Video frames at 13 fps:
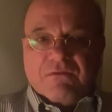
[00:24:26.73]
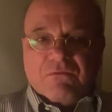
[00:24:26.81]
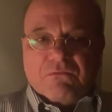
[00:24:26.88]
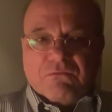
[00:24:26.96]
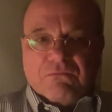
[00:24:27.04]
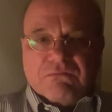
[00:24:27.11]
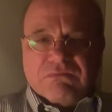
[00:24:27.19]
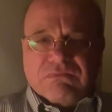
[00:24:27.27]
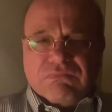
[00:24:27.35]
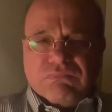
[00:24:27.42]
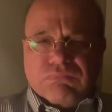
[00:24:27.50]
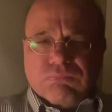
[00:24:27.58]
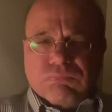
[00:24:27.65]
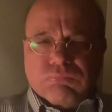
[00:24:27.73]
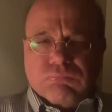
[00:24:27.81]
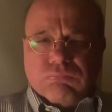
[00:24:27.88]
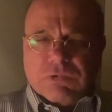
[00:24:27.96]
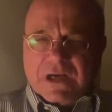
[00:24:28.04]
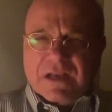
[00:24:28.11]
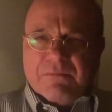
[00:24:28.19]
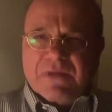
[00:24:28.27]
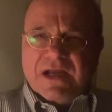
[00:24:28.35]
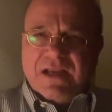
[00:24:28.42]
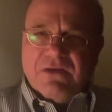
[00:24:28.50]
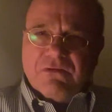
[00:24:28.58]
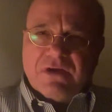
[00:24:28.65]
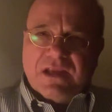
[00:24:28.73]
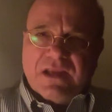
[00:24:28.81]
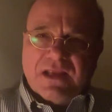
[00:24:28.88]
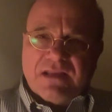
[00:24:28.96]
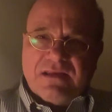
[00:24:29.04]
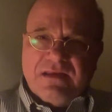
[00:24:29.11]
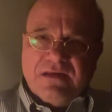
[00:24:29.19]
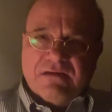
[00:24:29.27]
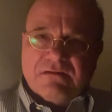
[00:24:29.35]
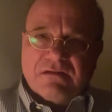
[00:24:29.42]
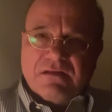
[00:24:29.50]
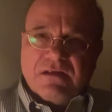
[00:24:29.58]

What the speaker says: what am I looking at here?